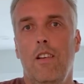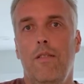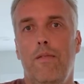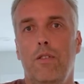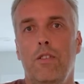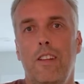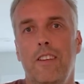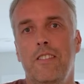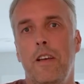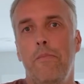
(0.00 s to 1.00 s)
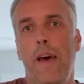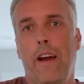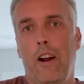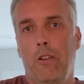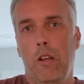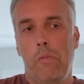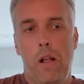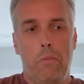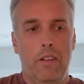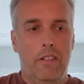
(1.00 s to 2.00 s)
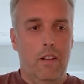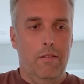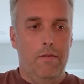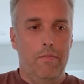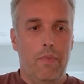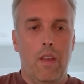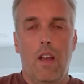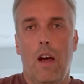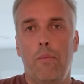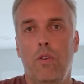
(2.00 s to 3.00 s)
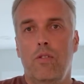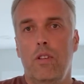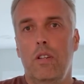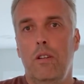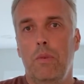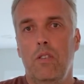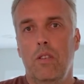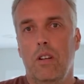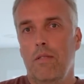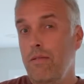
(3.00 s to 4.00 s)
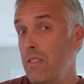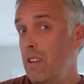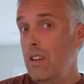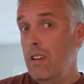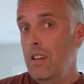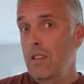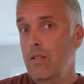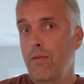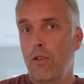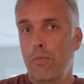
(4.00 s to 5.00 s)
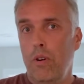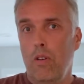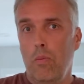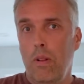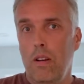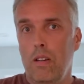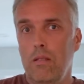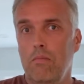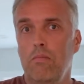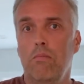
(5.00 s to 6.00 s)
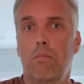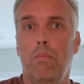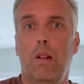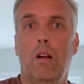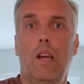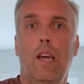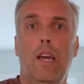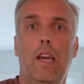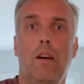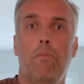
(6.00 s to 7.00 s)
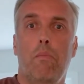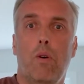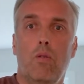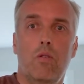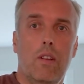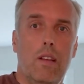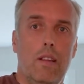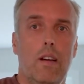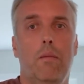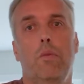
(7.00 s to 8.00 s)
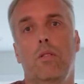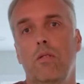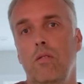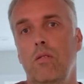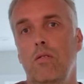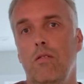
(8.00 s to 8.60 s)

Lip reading: Firstly, some background about myself. I'm considering myself as 4.0 player, playing mostly doubles,